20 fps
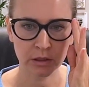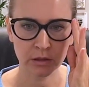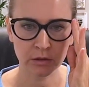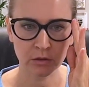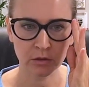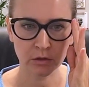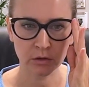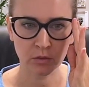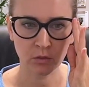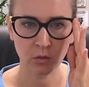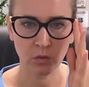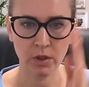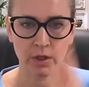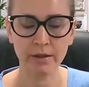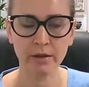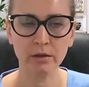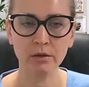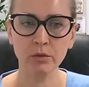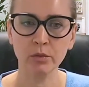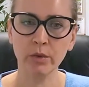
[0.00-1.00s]
in a little
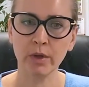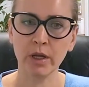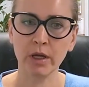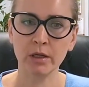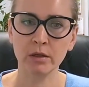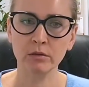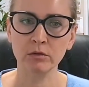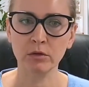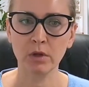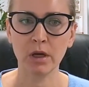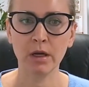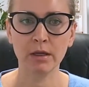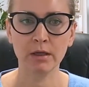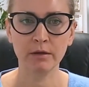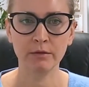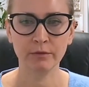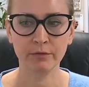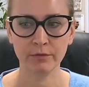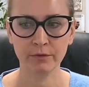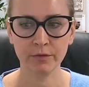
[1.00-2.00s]
while. We had a lot
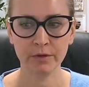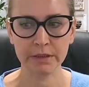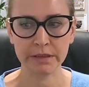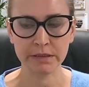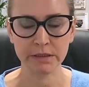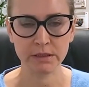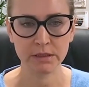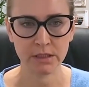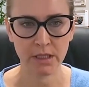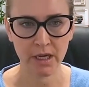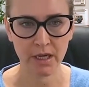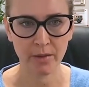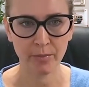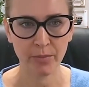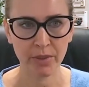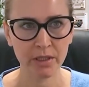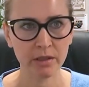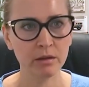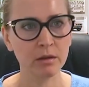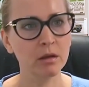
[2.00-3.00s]
of things
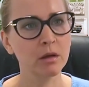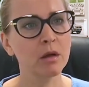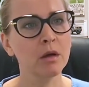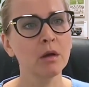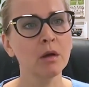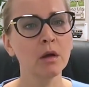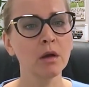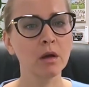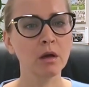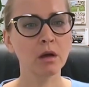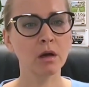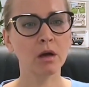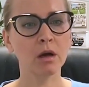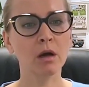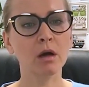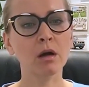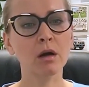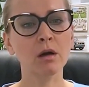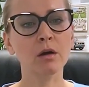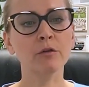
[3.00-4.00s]
happen.
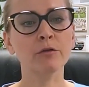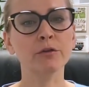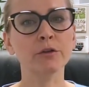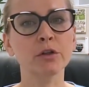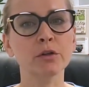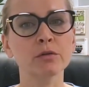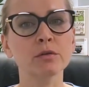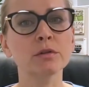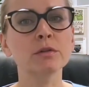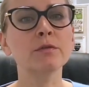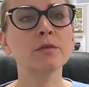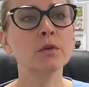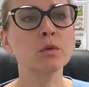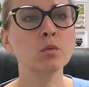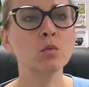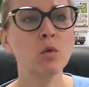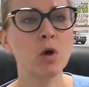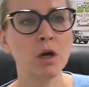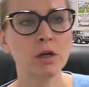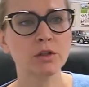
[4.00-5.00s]
For those of you
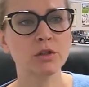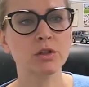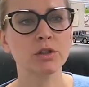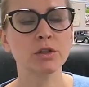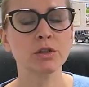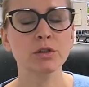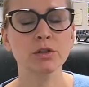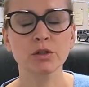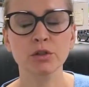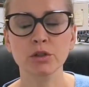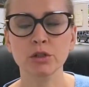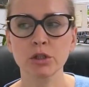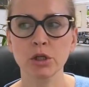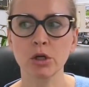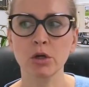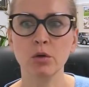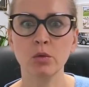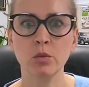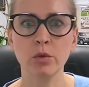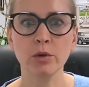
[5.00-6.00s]
watching,
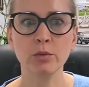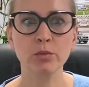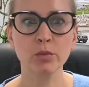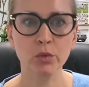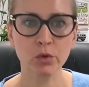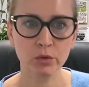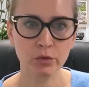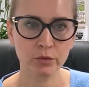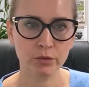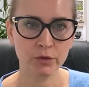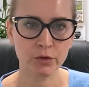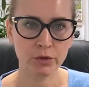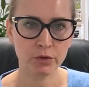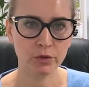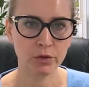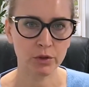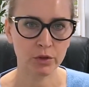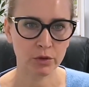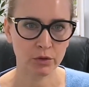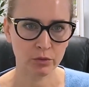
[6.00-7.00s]
so we moved to
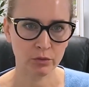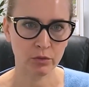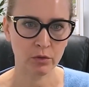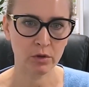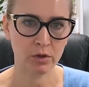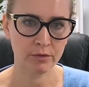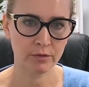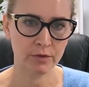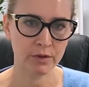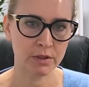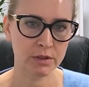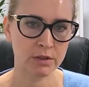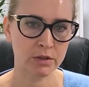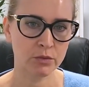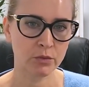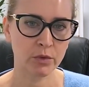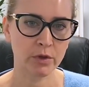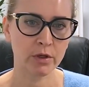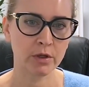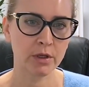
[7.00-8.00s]
the new office.
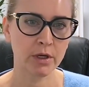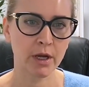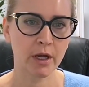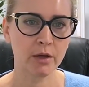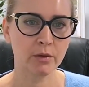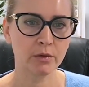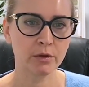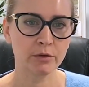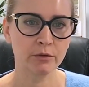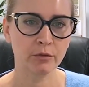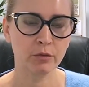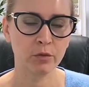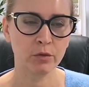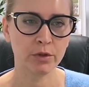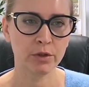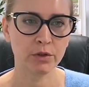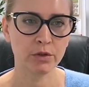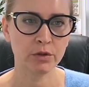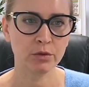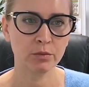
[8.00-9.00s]
We are now at
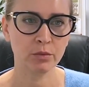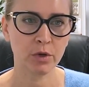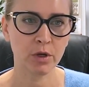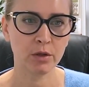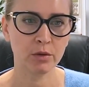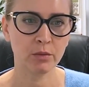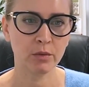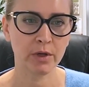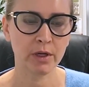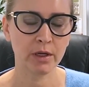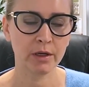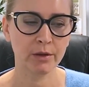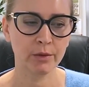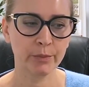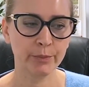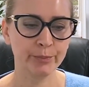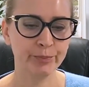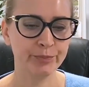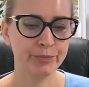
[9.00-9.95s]
42 Broadway.